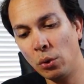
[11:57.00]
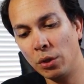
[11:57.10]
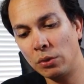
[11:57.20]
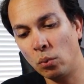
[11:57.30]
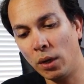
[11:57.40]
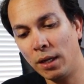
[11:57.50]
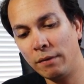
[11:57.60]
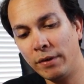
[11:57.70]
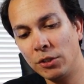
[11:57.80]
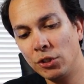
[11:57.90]
do as well
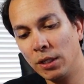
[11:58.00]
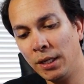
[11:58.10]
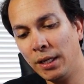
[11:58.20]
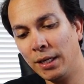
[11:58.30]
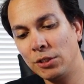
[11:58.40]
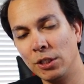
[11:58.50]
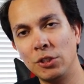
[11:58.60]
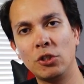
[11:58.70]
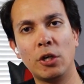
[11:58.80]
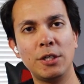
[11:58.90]
eventually is
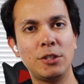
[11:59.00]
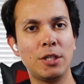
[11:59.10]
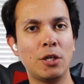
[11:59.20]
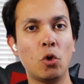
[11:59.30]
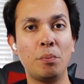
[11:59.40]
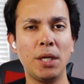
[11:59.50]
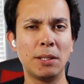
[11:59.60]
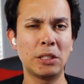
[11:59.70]
start opening